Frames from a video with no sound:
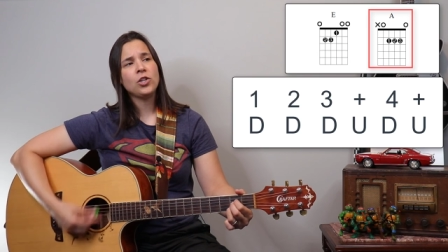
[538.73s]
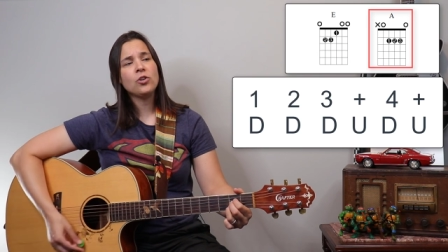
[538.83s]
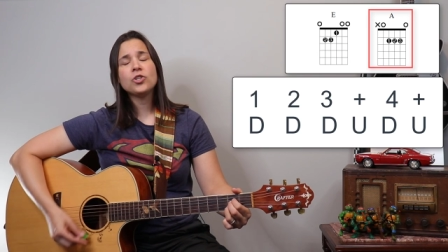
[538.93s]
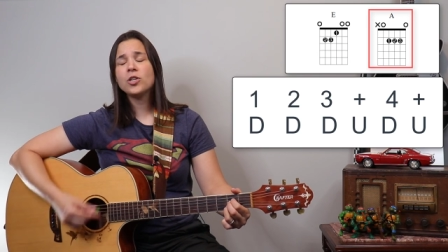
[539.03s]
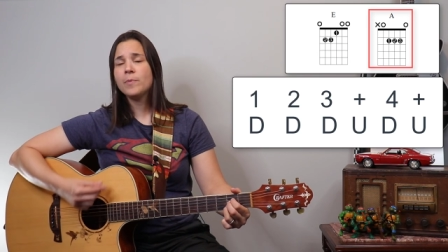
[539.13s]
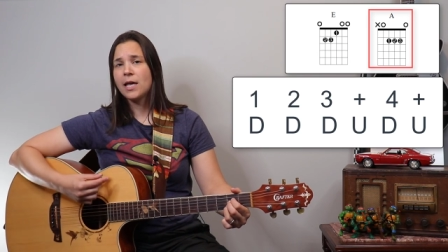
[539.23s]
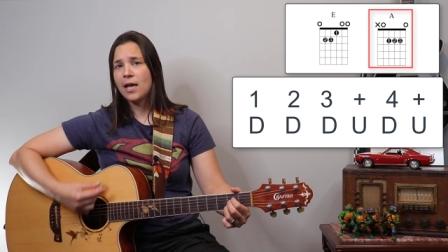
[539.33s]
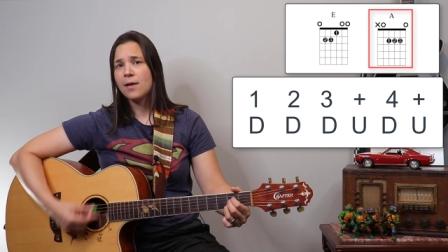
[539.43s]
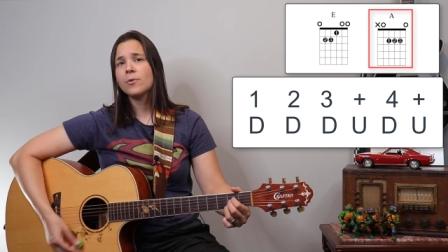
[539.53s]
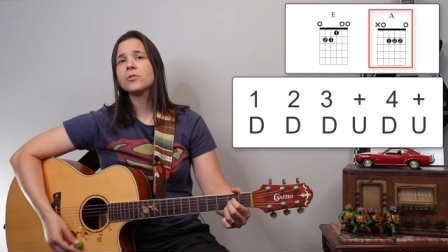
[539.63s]
You should be
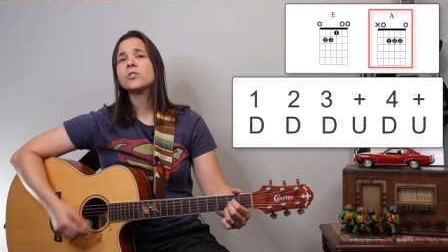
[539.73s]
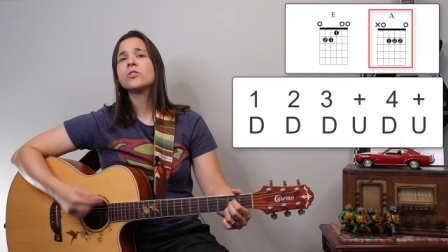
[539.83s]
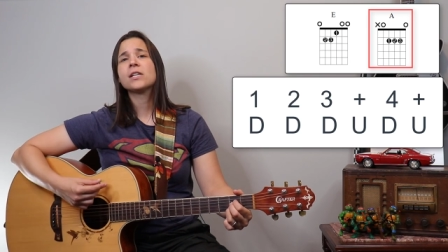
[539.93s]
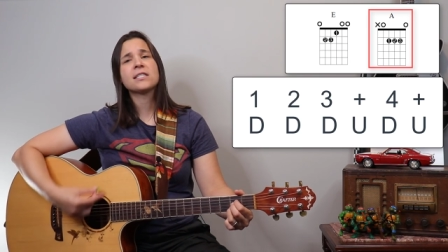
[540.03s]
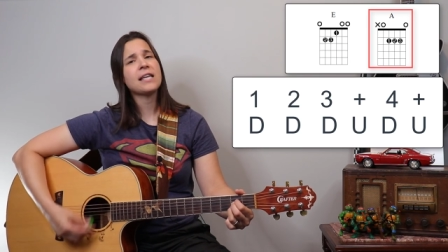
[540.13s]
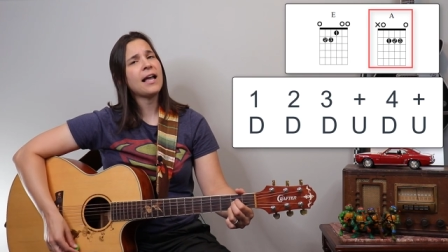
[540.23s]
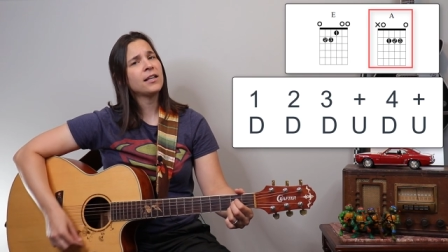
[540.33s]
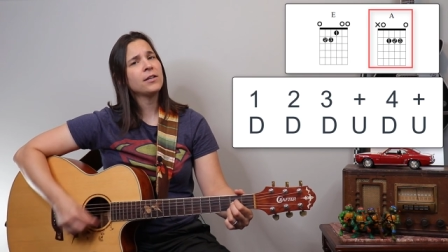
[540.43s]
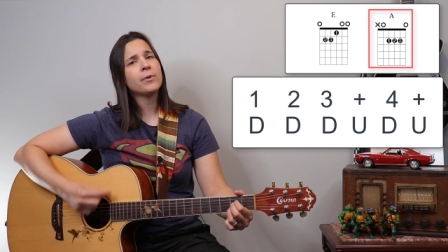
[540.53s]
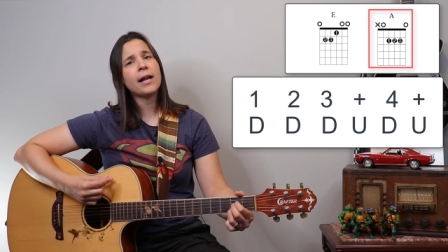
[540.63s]
able to do
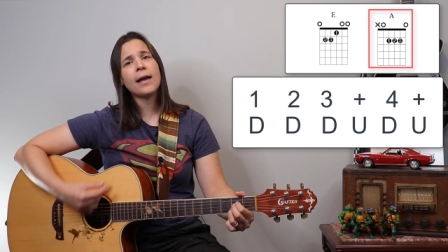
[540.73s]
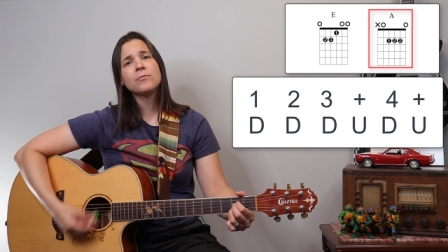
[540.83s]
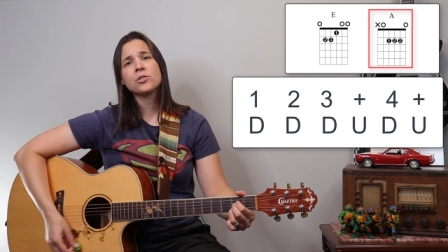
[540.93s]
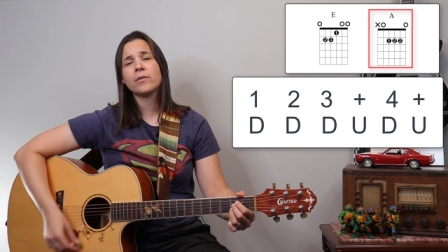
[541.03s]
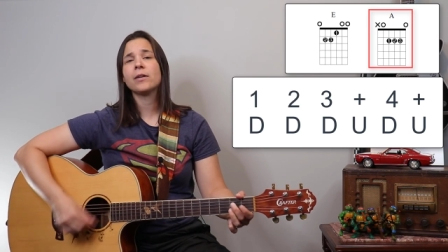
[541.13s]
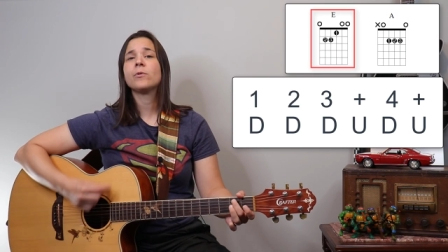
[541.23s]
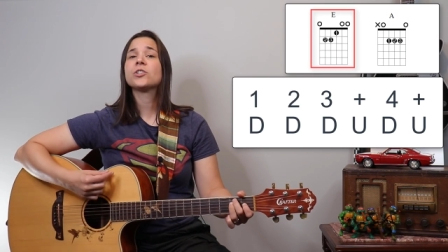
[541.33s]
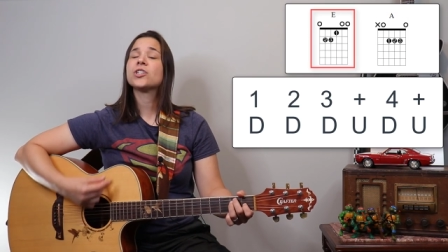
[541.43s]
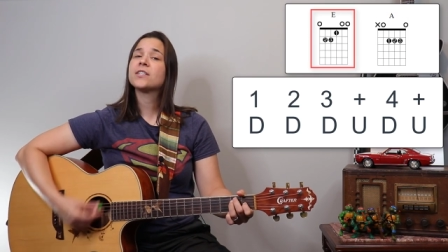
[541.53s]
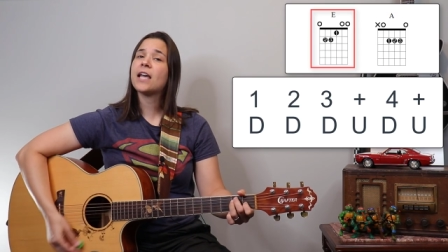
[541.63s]
exactly what I'm doing,
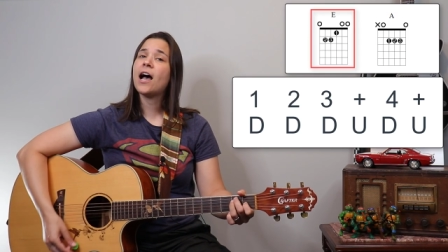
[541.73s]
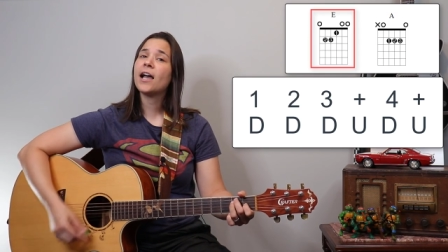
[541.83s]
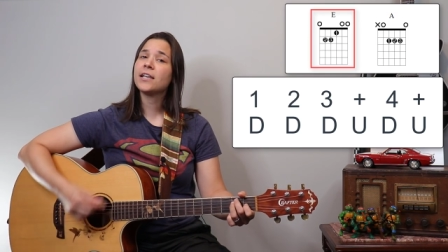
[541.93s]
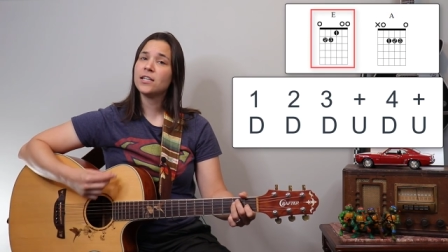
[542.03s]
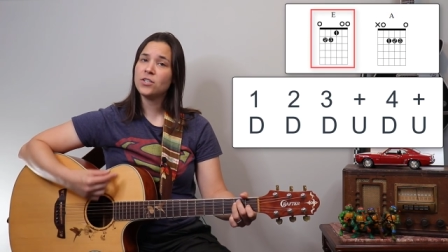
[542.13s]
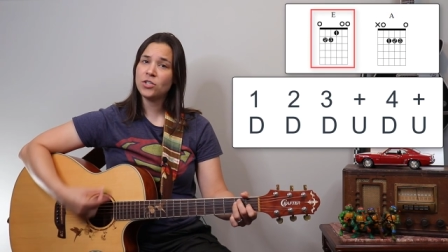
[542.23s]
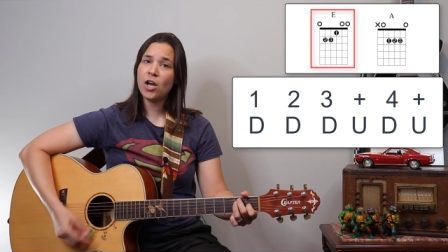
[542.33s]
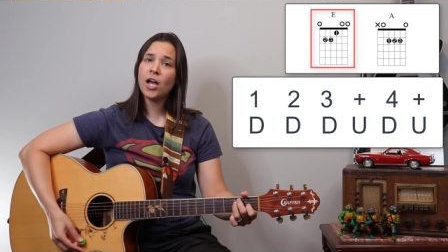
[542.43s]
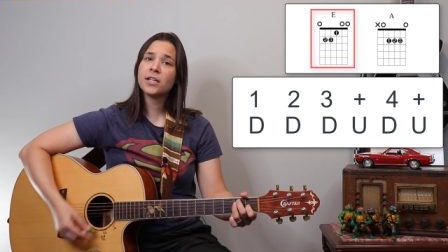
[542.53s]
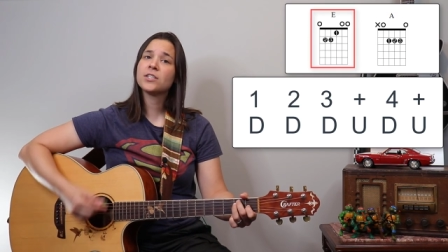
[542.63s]
which is I can
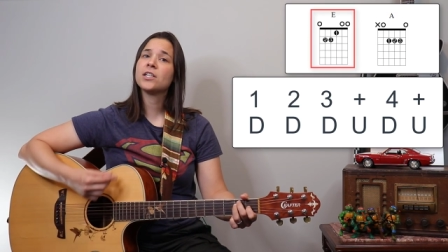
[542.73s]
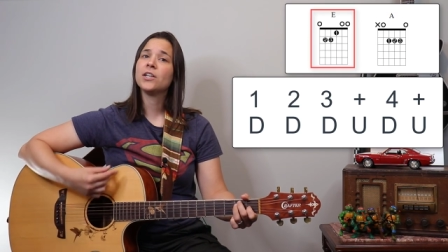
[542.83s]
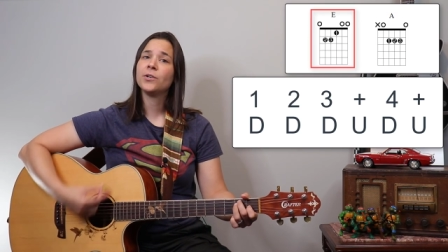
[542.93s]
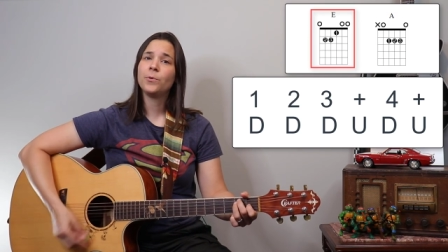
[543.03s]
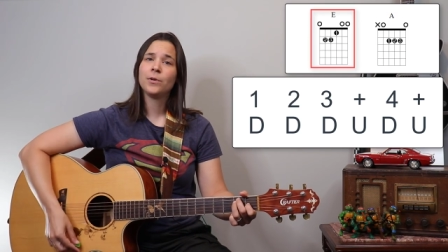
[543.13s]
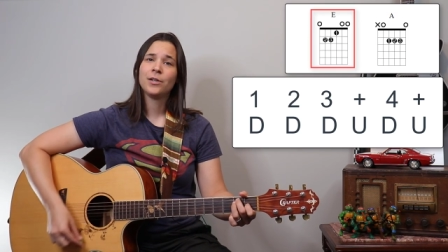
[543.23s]
talk to you